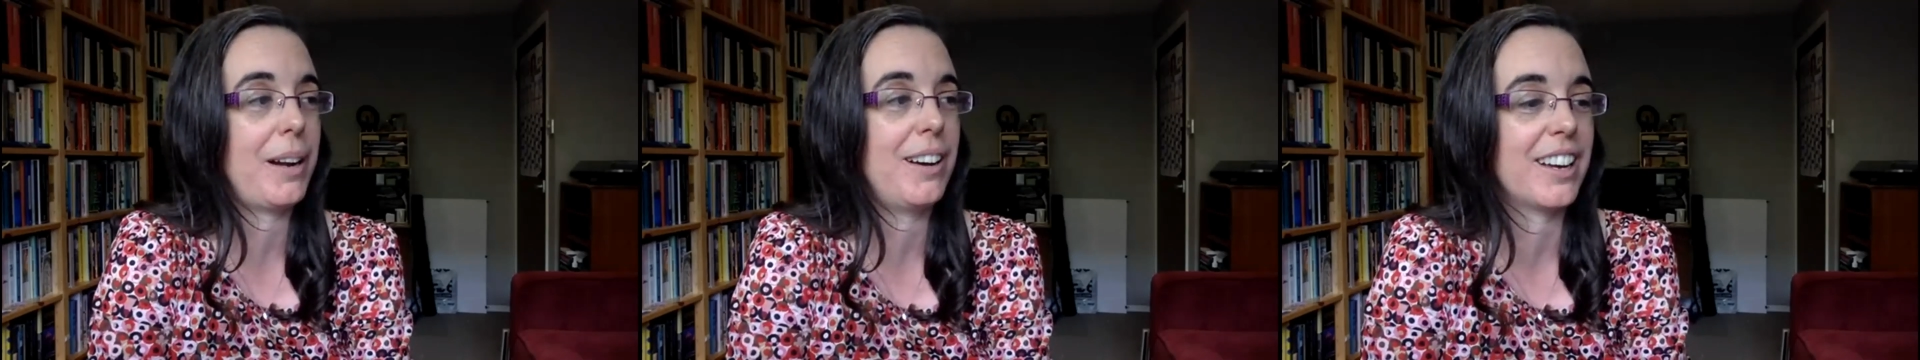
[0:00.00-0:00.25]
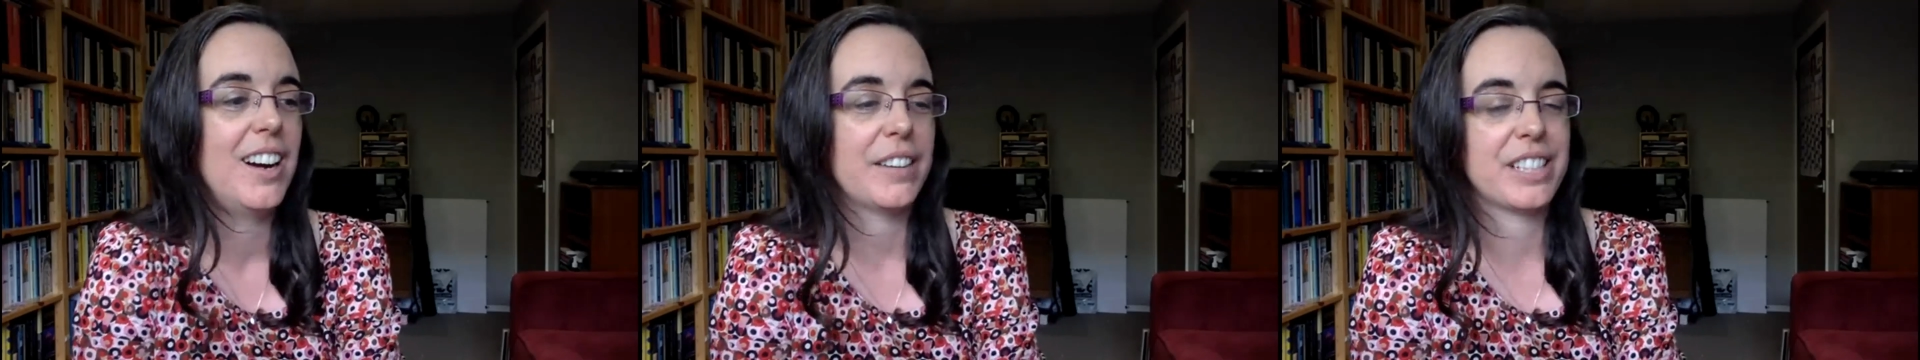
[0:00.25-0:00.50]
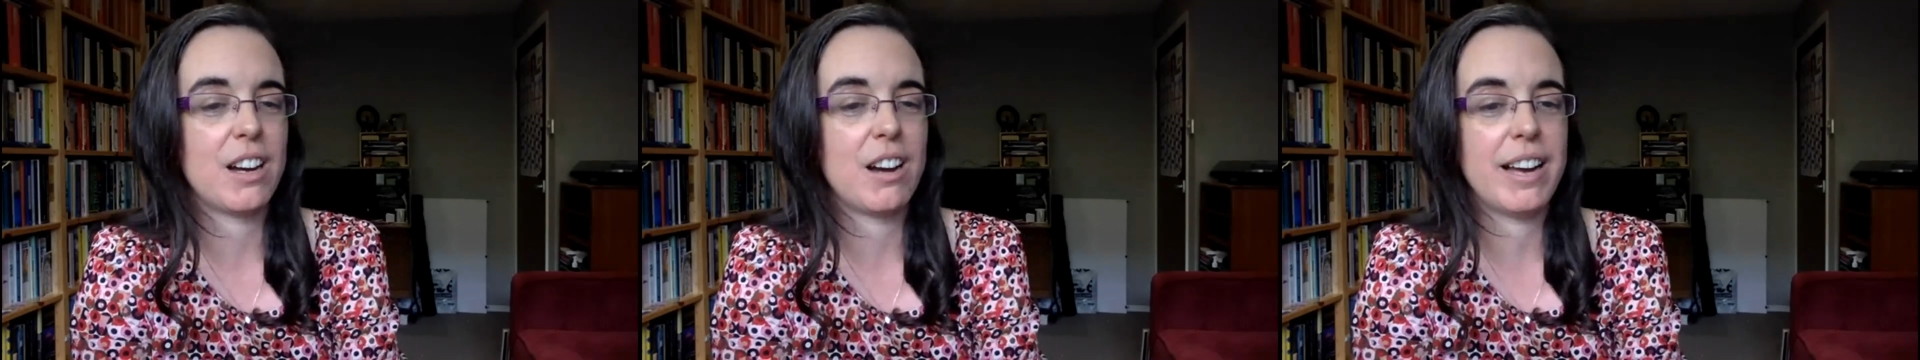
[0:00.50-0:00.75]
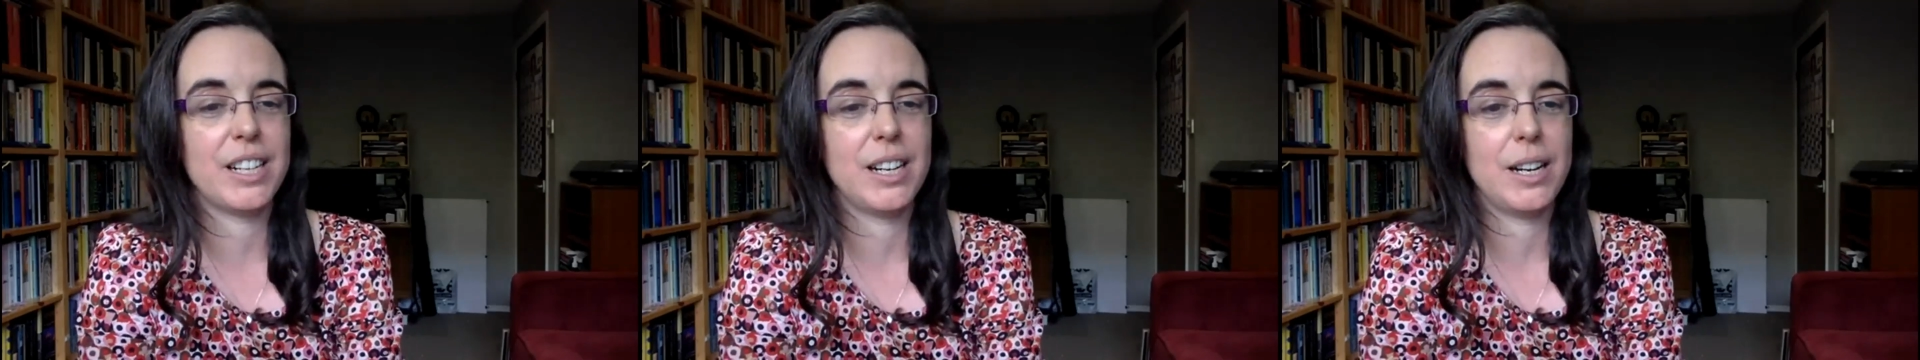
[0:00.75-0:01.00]

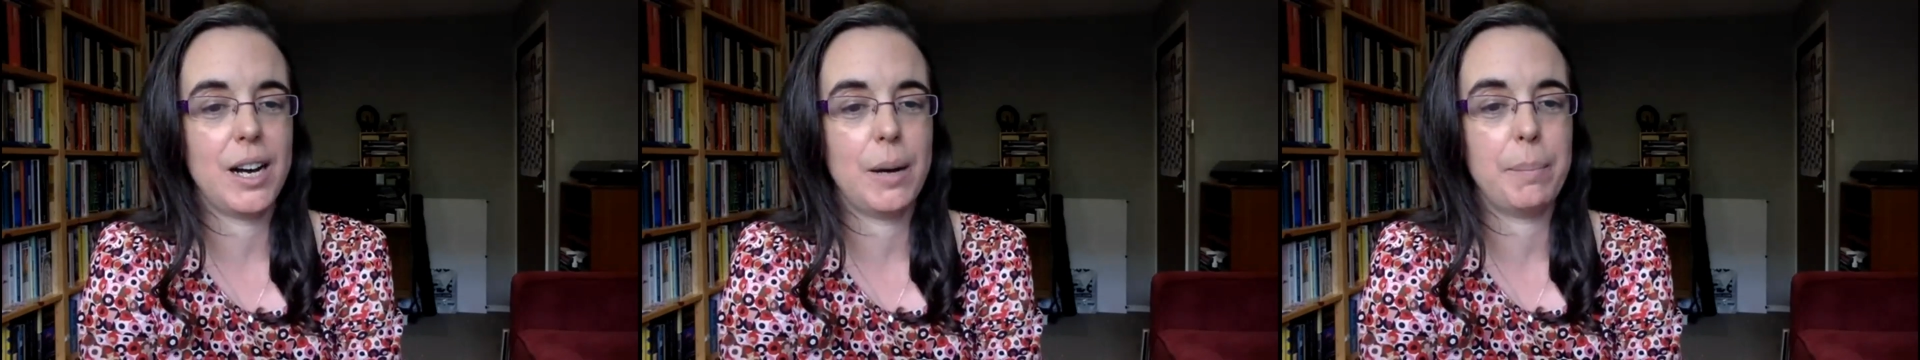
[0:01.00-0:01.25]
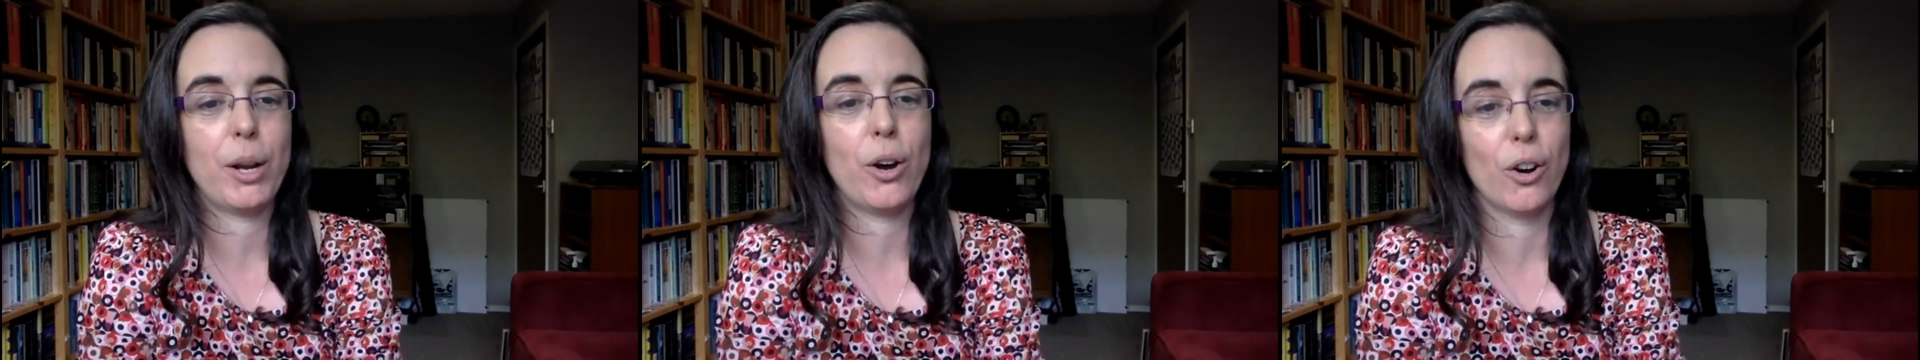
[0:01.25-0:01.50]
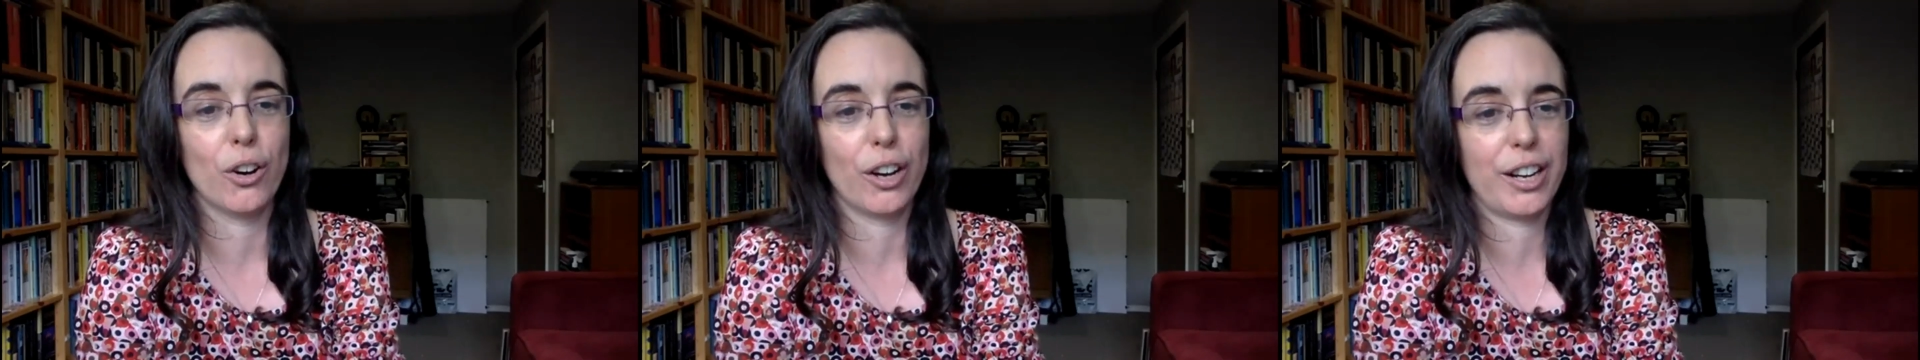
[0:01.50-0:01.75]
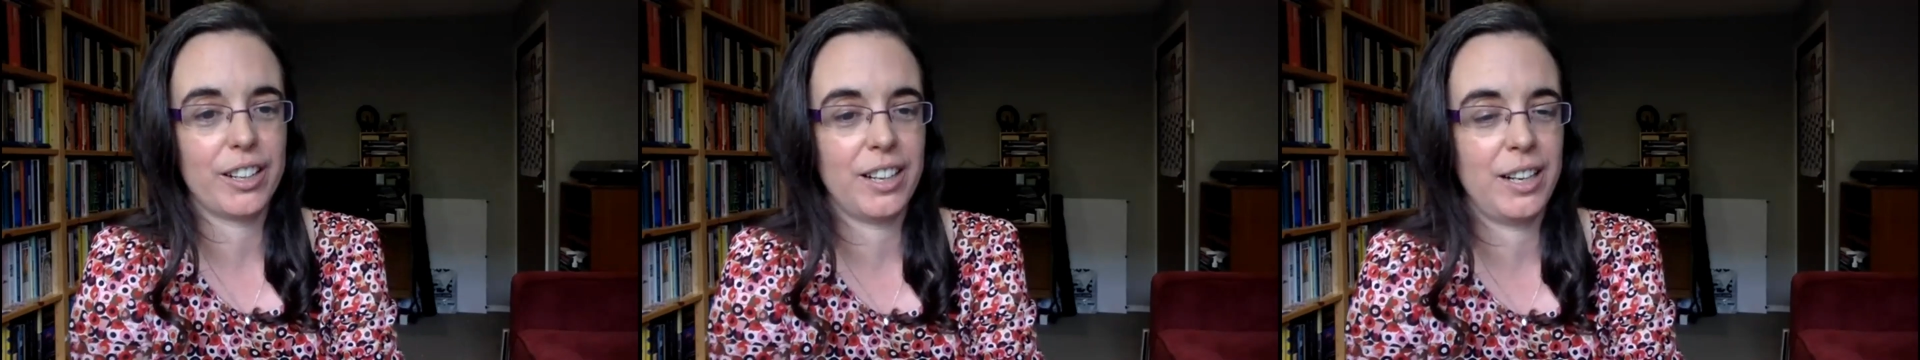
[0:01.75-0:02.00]
I've started a
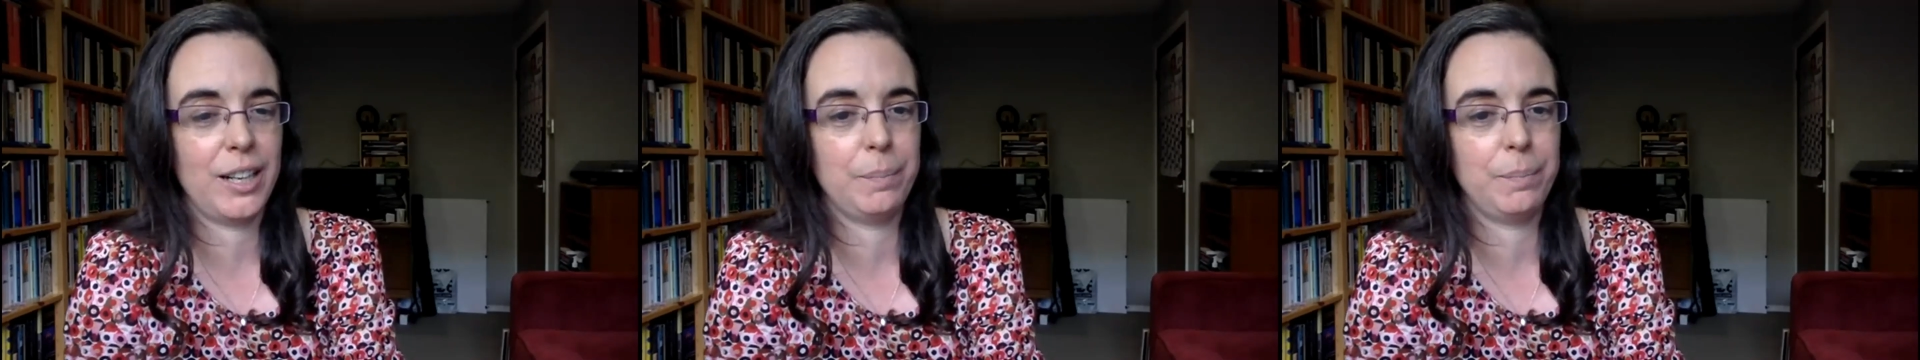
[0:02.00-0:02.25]
blog.